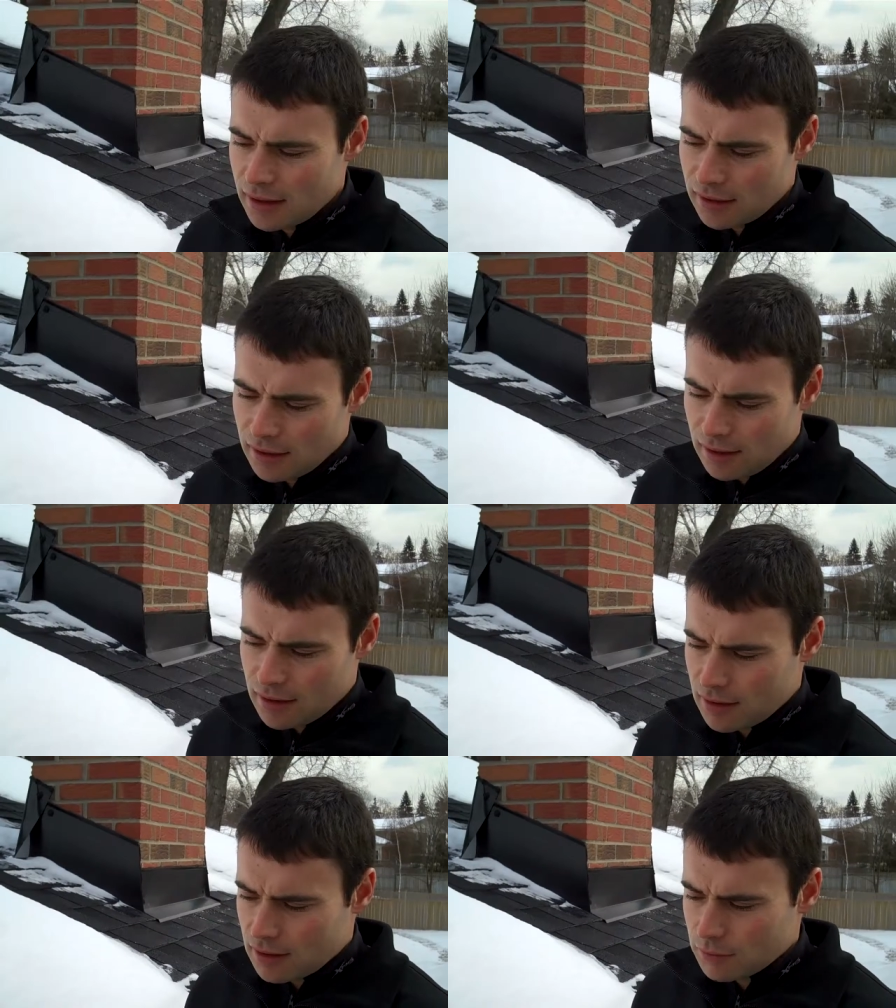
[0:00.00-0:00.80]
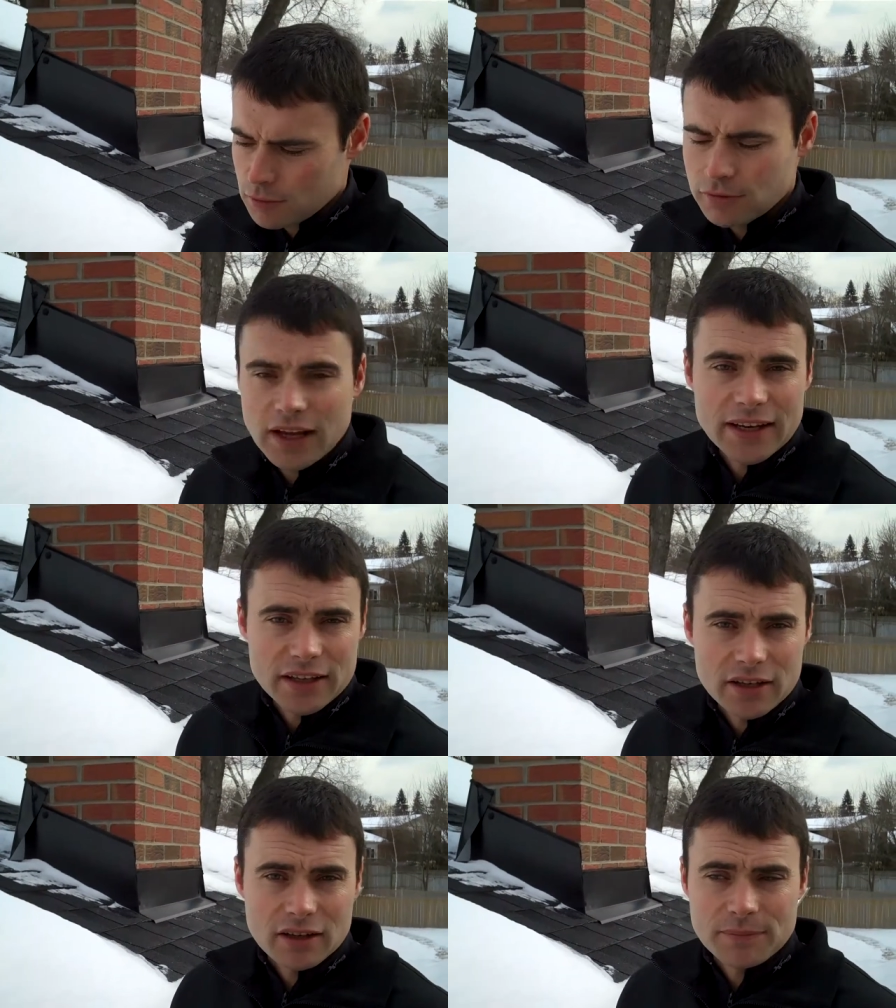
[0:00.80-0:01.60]
Had a uh, roof line
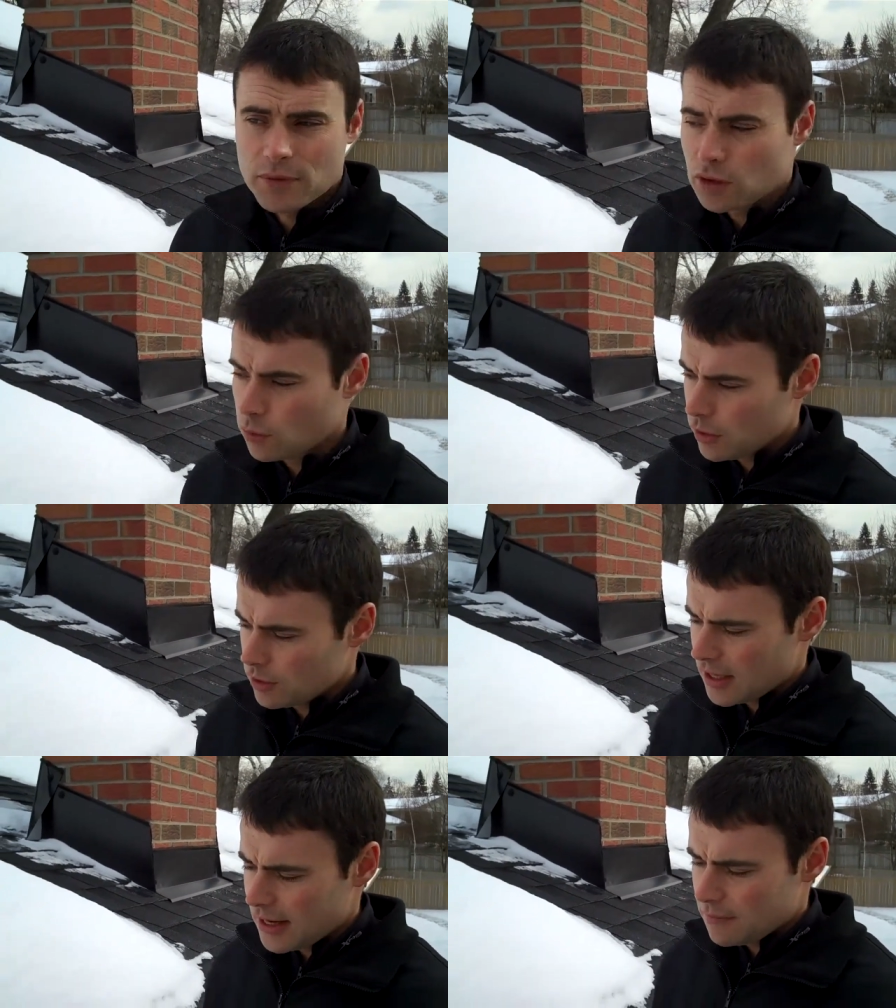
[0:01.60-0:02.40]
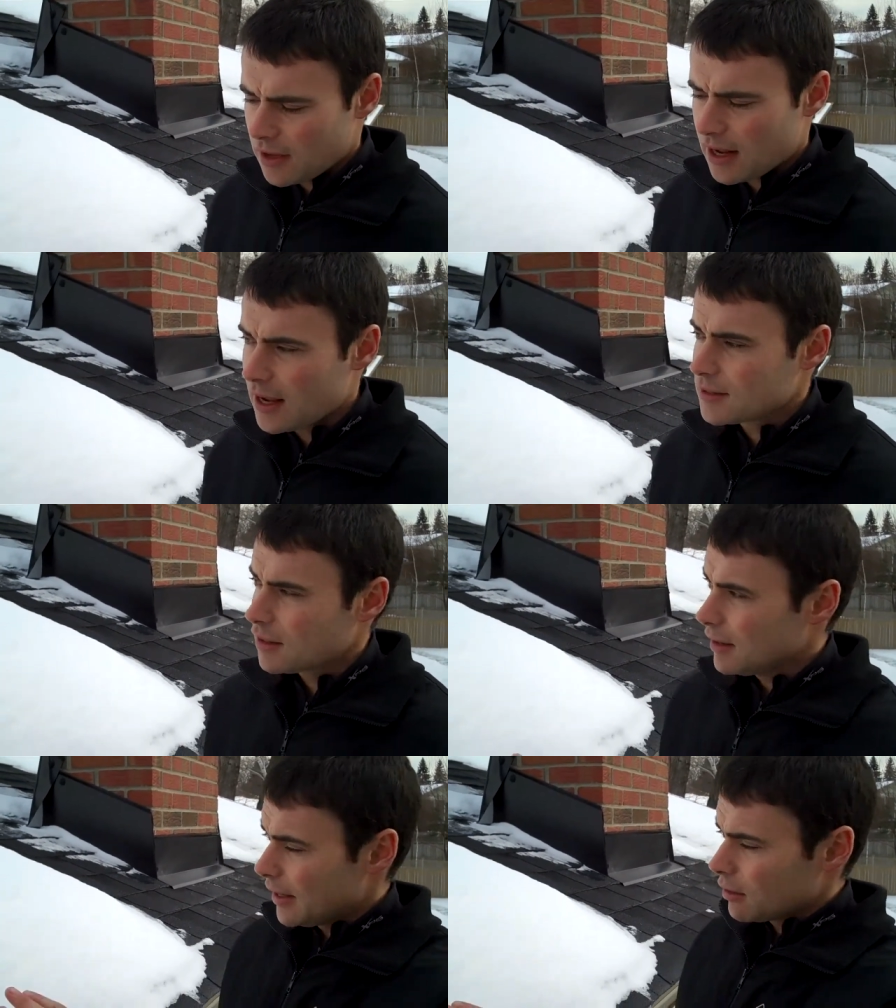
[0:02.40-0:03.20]
here in the wintertime that has
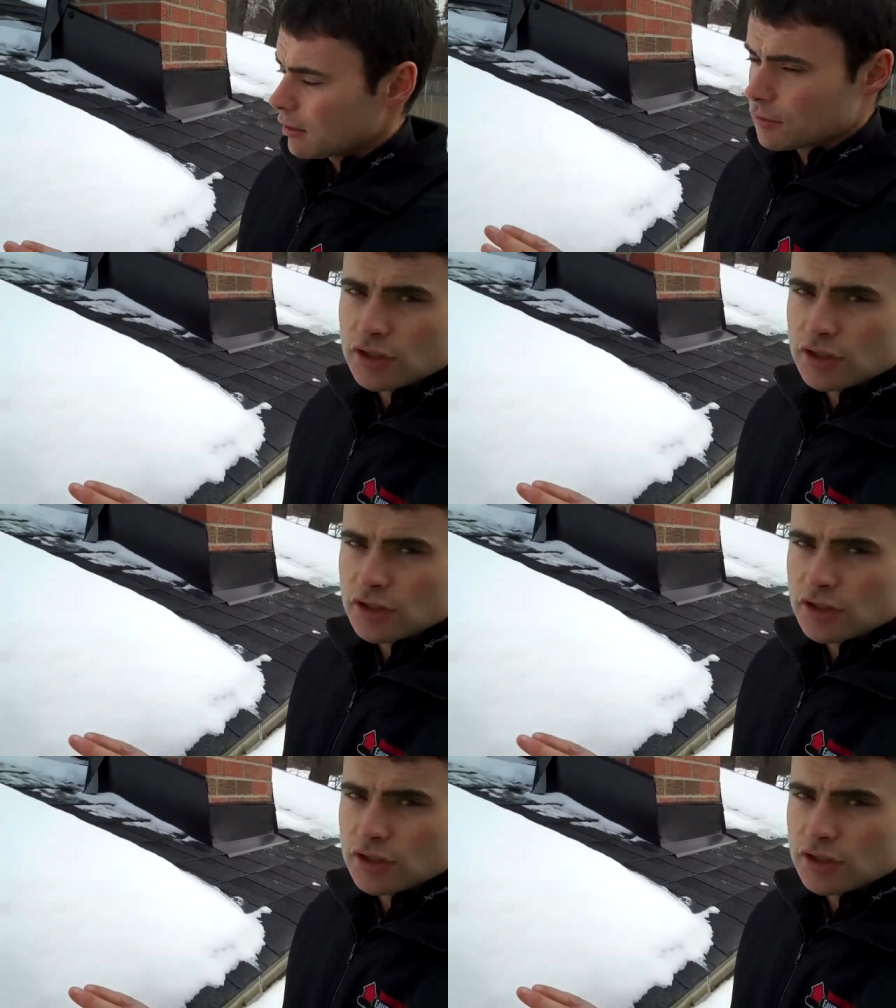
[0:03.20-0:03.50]
a layer